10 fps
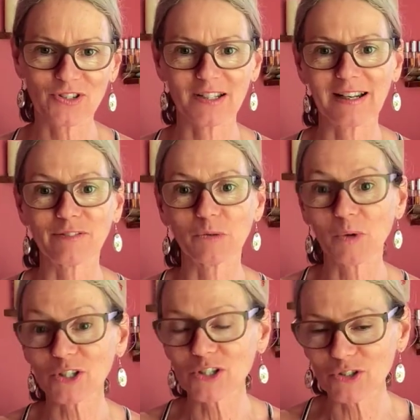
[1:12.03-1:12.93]
T Level
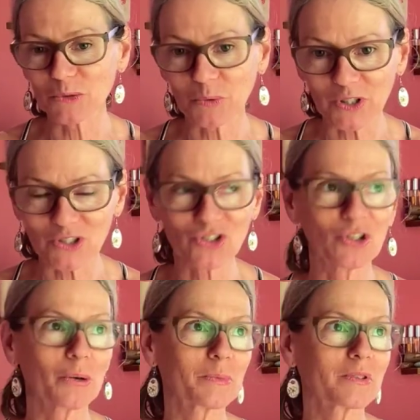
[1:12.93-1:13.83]
one and two
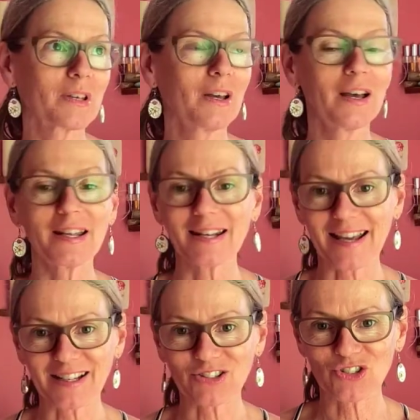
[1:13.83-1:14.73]
workshops
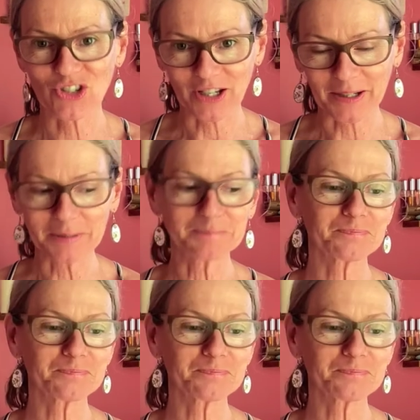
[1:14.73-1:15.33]
next year.